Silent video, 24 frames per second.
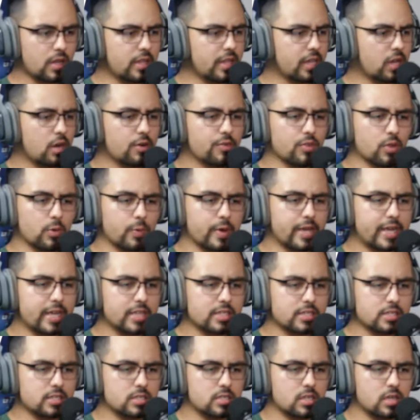like over the
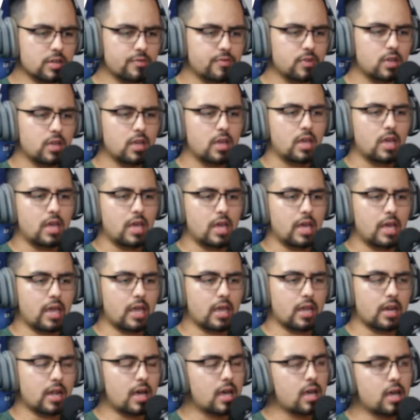weekends and stuff,
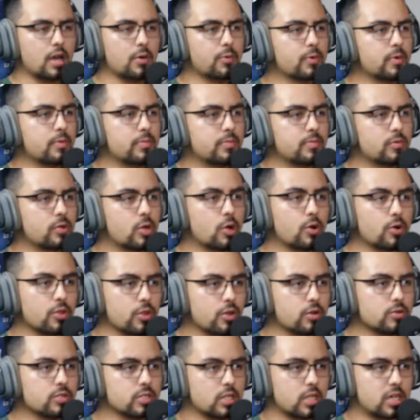and I would go to
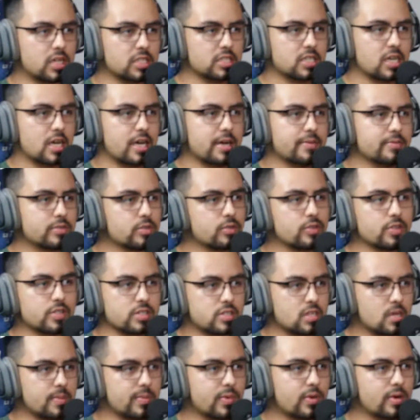those a lot of times during the
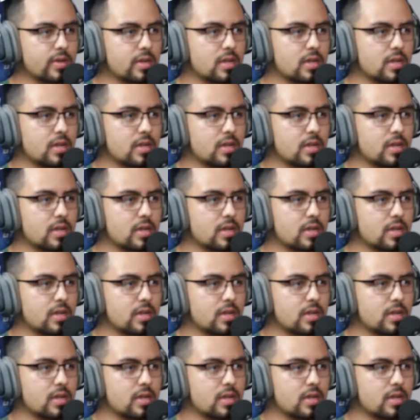summer.